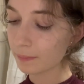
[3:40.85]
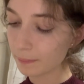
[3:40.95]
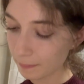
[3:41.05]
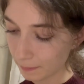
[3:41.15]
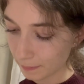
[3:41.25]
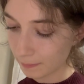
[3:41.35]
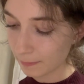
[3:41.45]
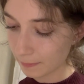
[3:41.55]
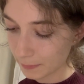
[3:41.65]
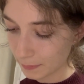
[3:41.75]

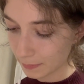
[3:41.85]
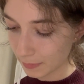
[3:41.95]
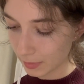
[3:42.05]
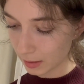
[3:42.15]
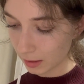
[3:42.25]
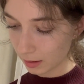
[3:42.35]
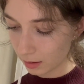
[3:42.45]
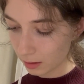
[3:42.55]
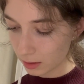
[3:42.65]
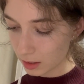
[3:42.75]

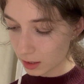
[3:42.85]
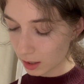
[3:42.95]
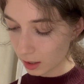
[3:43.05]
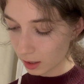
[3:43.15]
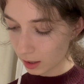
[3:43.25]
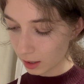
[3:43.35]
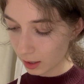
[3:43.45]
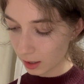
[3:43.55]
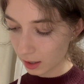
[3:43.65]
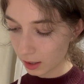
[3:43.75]
Gotcha.
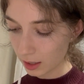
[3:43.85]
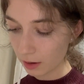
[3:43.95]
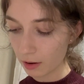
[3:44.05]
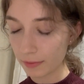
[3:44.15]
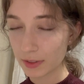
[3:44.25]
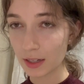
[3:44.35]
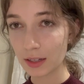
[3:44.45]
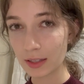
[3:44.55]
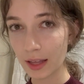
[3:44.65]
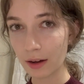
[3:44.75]
And how often
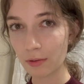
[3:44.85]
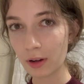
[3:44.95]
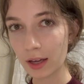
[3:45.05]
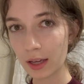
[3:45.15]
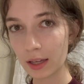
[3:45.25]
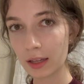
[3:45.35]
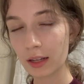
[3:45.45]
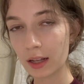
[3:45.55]
is that one?